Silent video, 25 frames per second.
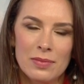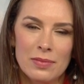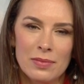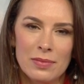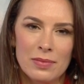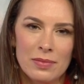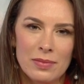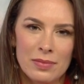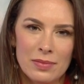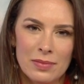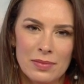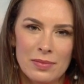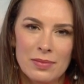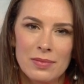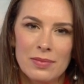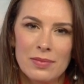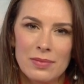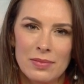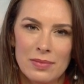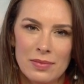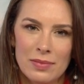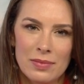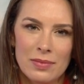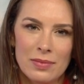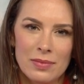
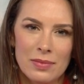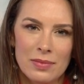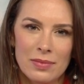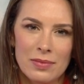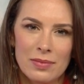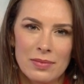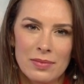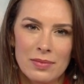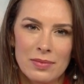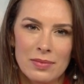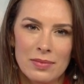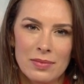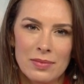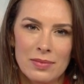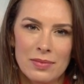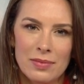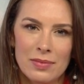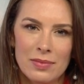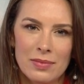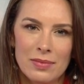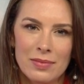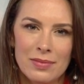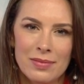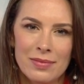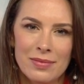
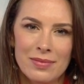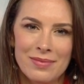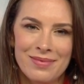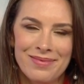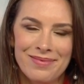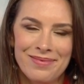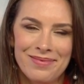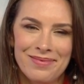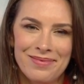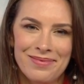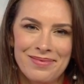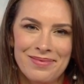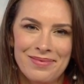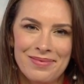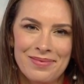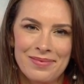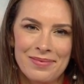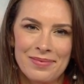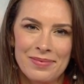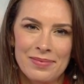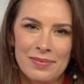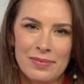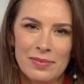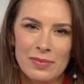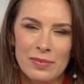
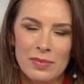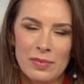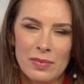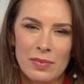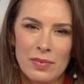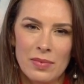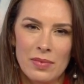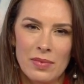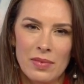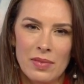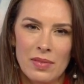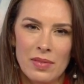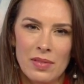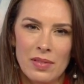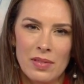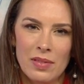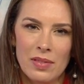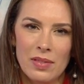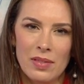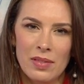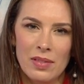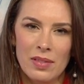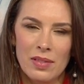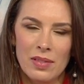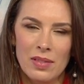
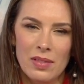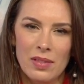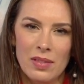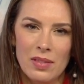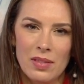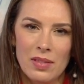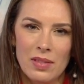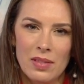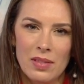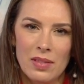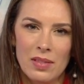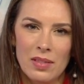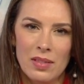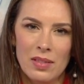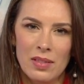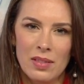(silent)